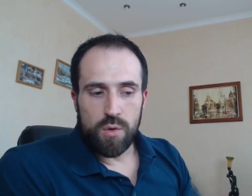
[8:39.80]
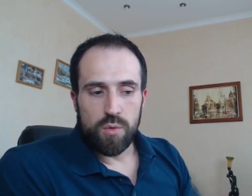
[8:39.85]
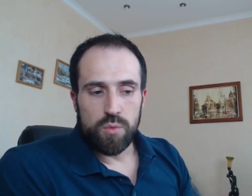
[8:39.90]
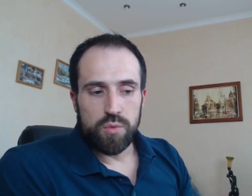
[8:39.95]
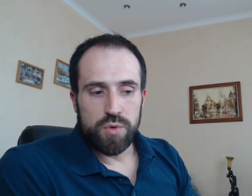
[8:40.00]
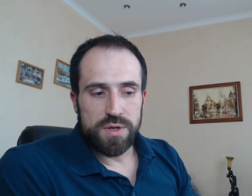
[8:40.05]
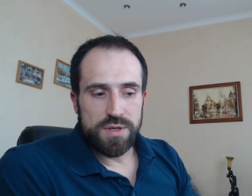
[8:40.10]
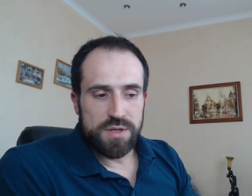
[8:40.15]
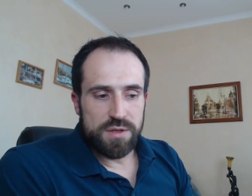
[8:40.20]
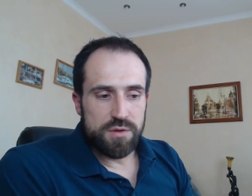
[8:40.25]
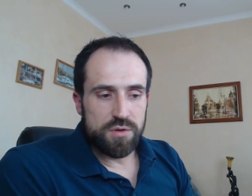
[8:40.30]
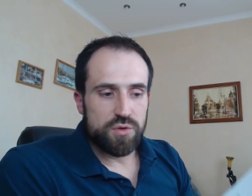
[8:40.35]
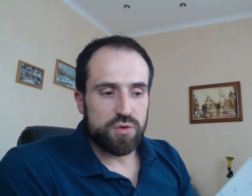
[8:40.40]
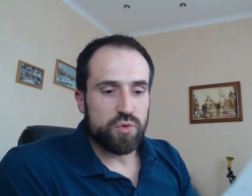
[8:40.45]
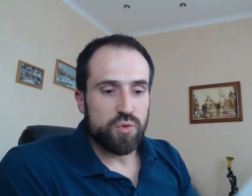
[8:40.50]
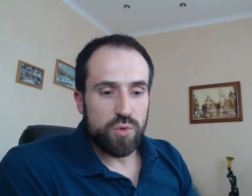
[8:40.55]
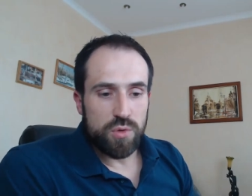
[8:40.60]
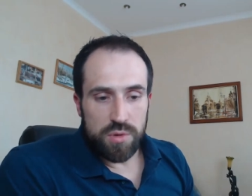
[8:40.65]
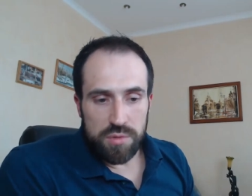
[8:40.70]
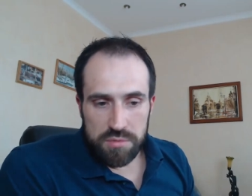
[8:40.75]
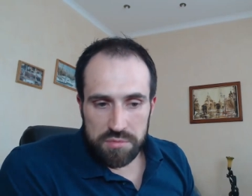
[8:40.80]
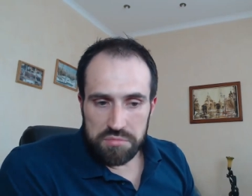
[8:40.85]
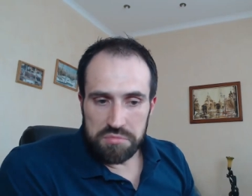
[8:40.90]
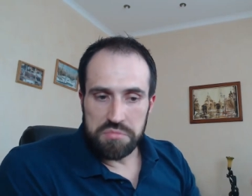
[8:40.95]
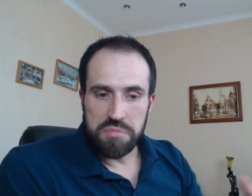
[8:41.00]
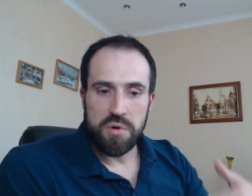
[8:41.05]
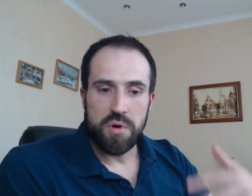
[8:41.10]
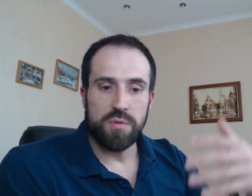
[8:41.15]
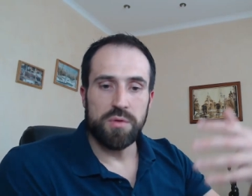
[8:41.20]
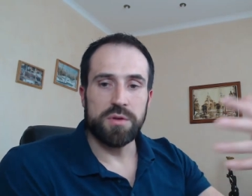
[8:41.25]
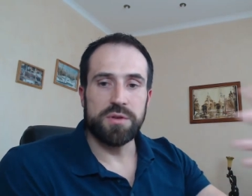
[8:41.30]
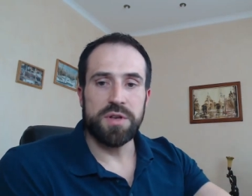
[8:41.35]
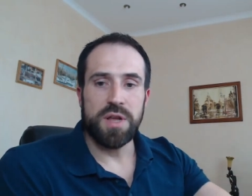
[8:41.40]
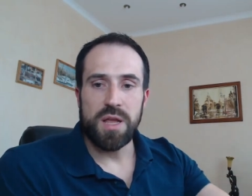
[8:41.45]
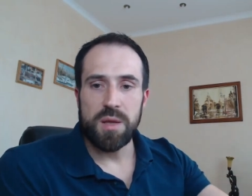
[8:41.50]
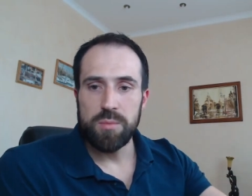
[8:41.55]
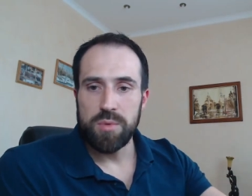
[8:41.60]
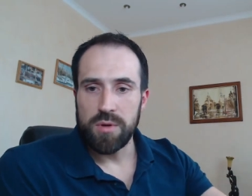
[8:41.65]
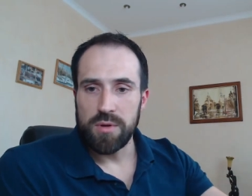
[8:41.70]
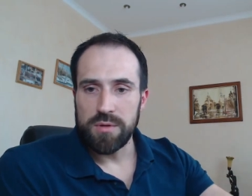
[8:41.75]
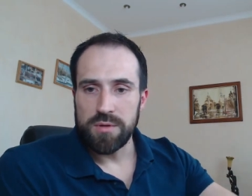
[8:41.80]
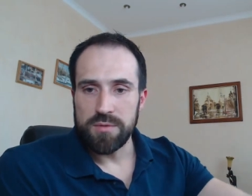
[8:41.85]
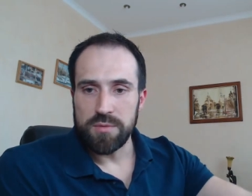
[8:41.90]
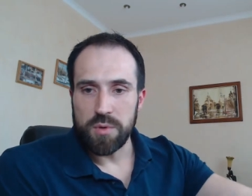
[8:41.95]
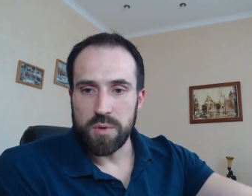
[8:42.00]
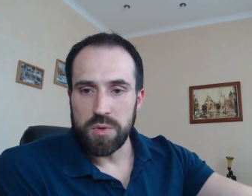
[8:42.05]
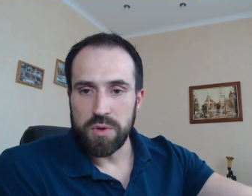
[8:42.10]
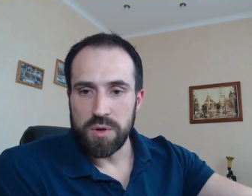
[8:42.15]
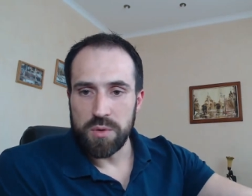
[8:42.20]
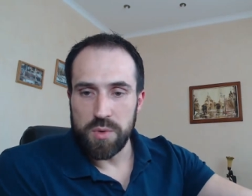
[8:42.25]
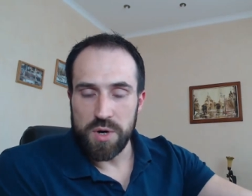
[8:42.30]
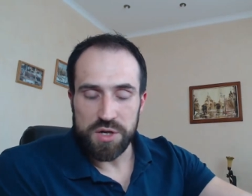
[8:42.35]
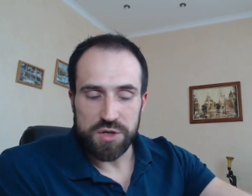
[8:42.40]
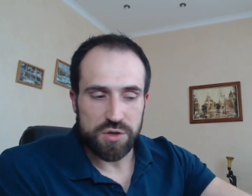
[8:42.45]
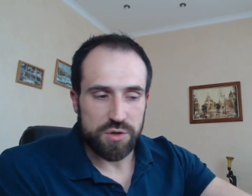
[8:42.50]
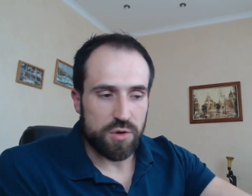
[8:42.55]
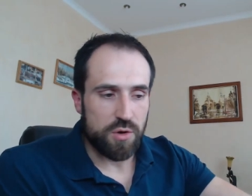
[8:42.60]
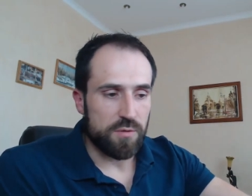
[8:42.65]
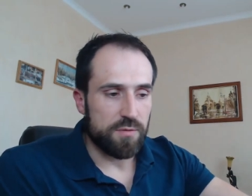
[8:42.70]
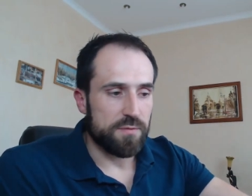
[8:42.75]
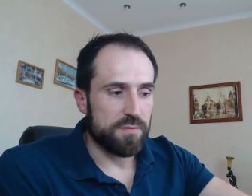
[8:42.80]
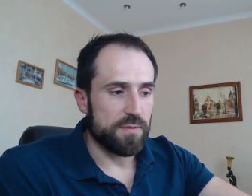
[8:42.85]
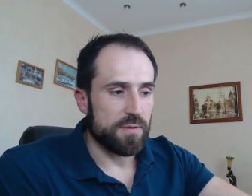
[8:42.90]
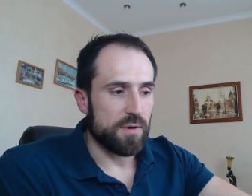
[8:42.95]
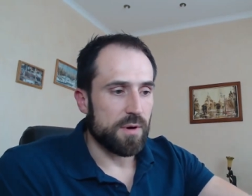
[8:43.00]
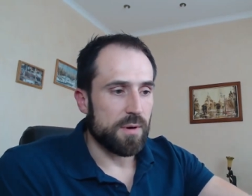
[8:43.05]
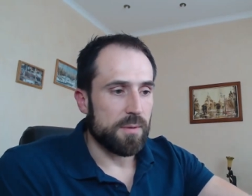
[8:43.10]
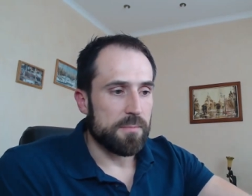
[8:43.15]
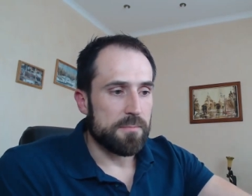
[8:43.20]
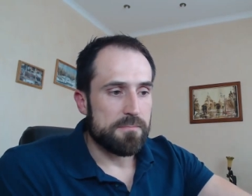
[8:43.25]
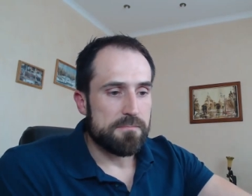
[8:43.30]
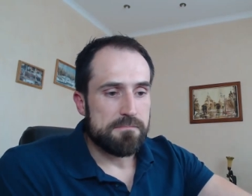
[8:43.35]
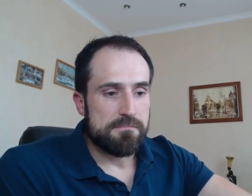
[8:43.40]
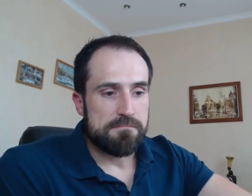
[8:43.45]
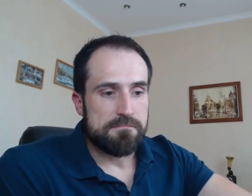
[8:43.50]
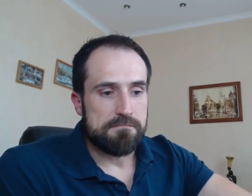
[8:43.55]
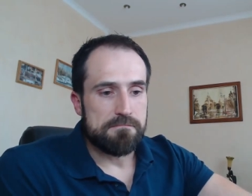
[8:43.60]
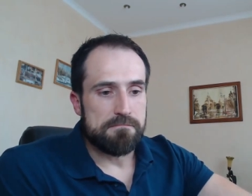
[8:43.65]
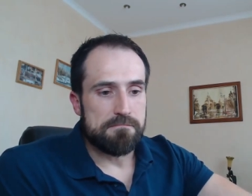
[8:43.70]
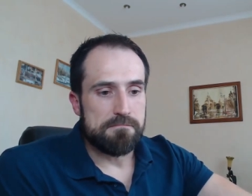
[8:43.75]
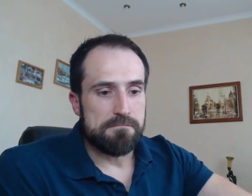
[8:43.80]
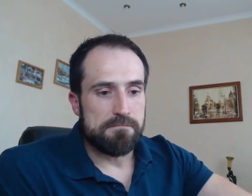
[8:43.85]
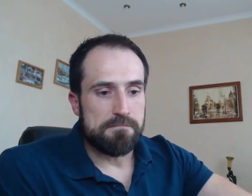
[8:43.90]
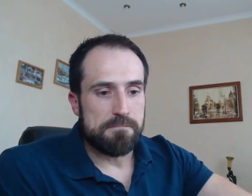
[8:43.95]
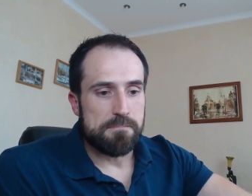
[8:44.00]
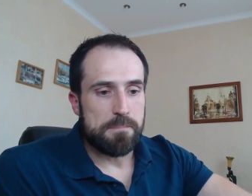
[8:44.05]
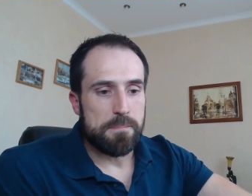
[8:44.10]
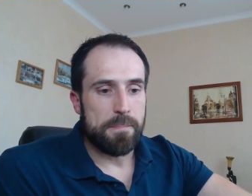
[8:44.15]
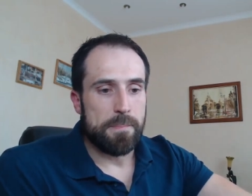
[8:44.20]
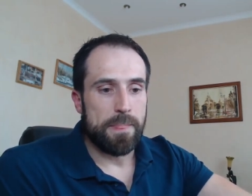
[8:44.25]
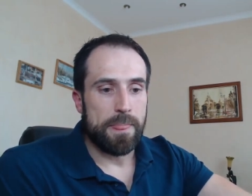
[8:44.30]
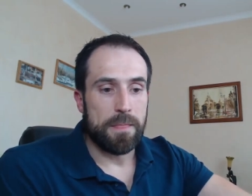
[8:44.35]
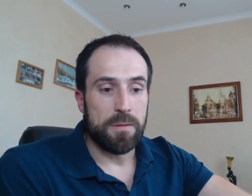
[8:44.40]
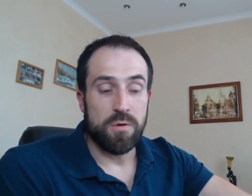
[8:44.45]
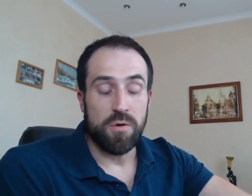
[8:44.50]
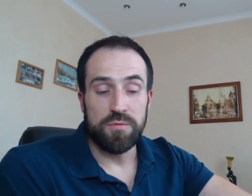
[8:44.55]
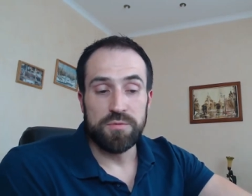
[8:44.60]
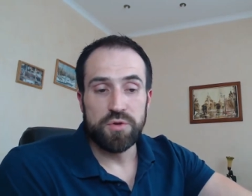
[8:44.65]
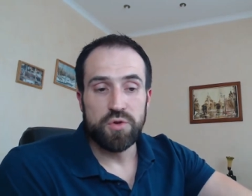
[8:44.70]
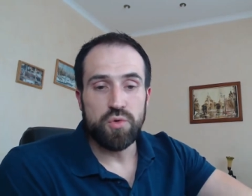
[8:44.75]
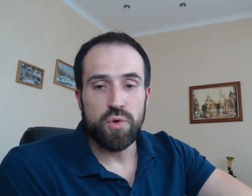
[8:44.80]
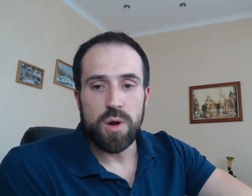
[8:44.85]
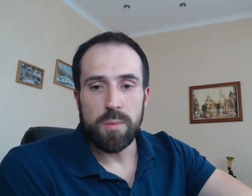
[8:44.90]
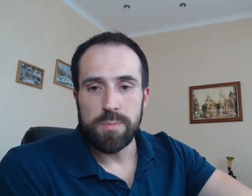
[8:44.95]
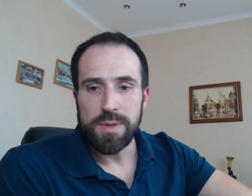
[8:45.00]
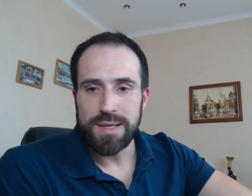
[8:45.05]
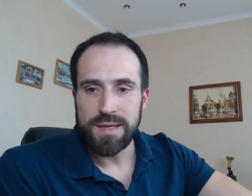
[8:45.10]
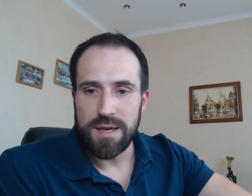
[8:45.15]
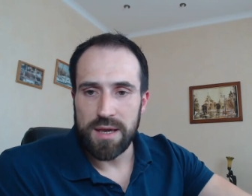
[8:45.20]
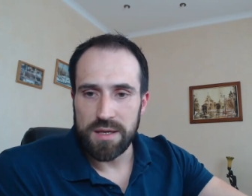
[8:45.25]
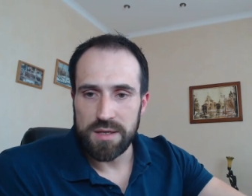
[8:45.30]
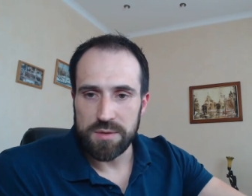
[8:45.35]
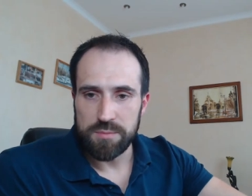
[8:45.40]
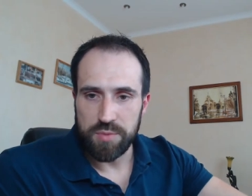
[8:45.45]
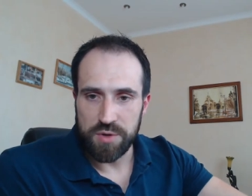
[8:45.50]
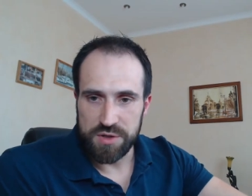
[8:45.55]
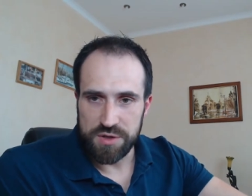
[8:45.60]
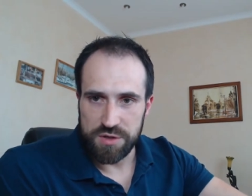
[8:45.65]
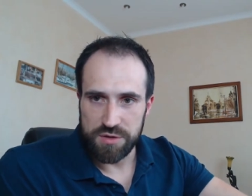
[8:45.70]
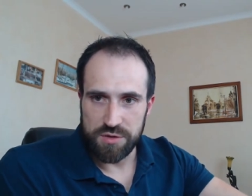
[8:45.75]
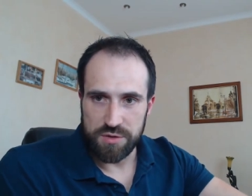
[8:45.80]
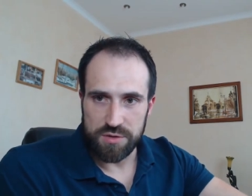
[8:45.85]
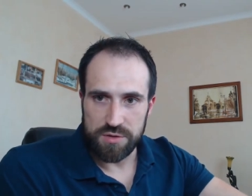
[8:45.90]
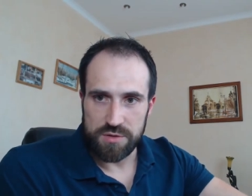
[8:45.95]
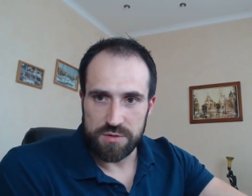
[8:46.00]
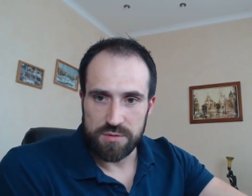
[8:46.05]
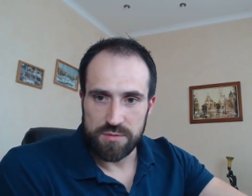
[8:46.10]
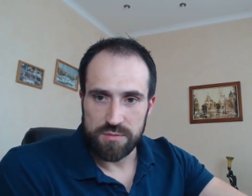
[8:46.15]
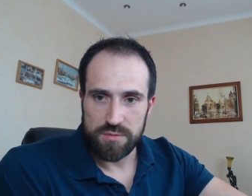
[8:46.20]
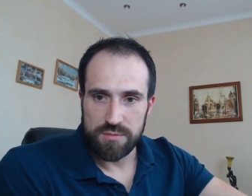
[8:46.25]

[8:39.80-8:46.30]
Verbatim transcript: We didn't took on the table the, the question of uh, um, of too complicated procedures.